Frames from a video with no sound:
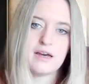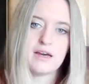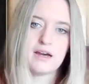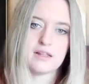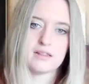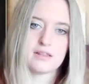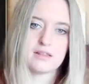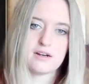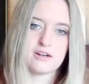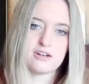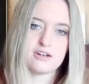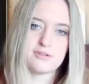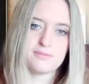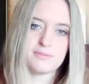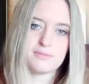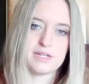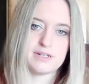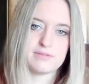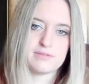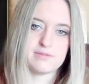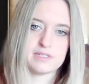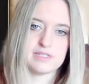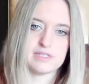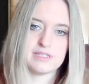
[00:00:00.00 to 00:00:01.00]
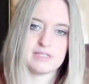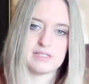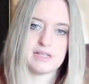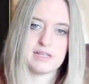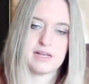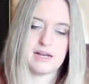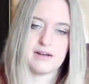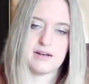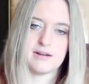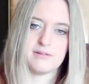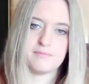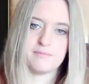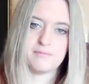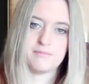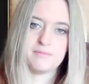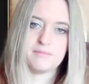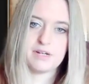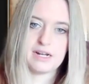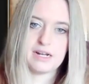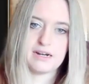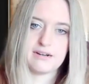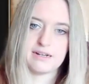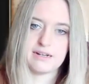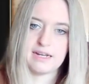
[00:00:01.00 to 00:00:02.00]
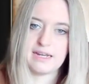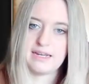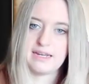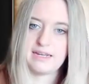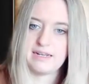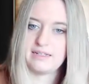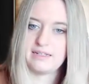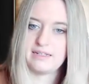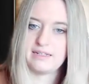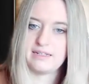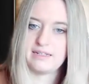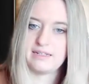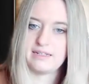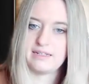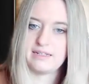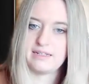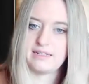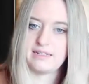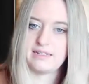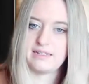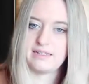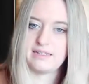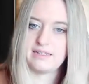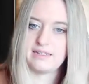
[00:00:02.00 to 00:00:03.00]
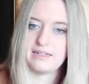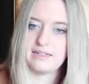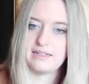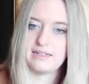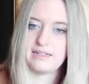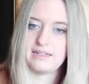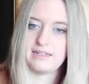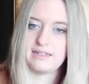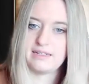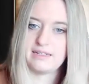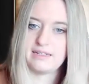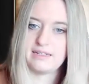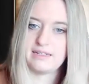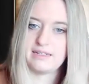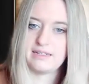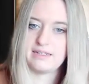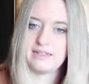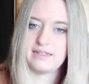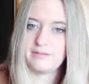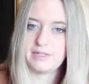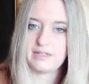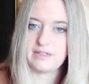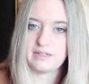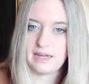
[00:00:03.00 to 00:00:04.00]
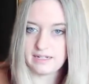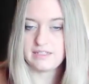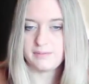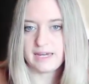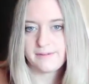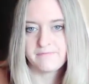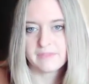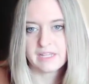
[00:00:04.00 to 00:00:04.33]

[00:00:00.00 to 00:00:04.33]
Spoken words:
alarm that was put out at 80 dBA.